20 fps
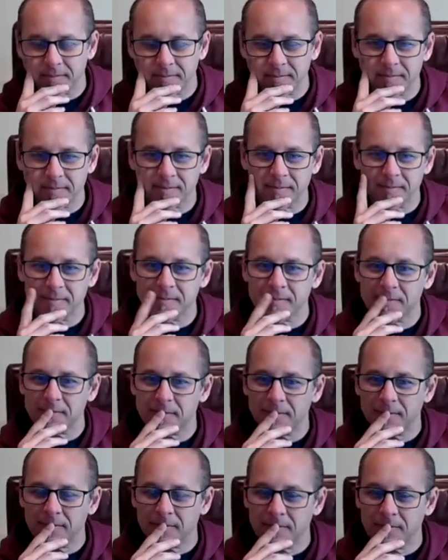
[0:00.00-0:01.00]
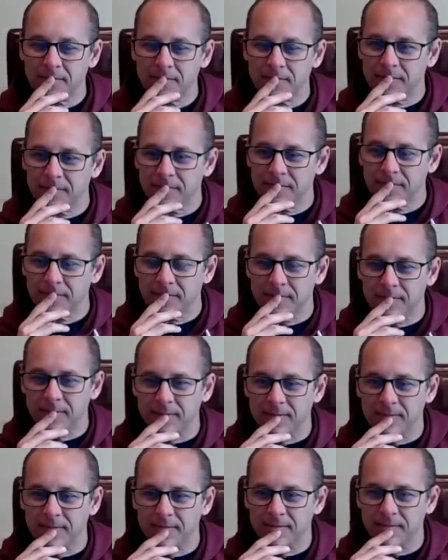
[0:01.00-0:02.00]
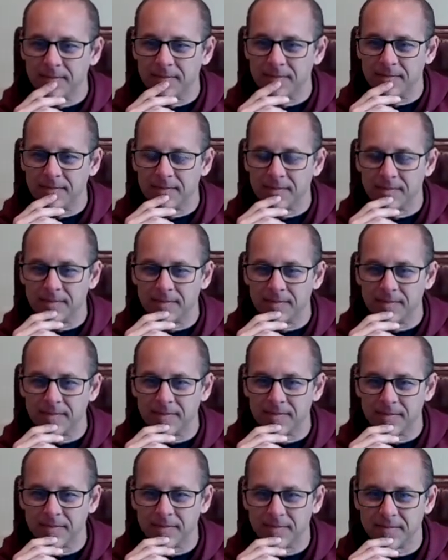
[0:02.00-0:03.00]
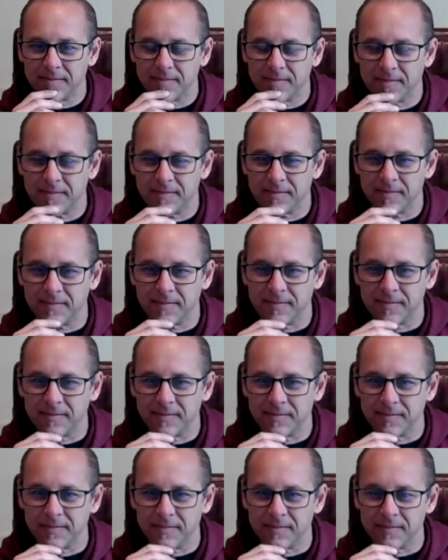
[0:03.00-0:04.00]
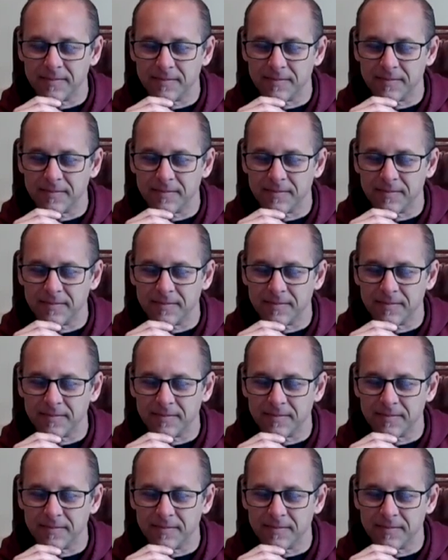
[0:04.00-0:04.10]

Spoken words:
This person isn't speaking.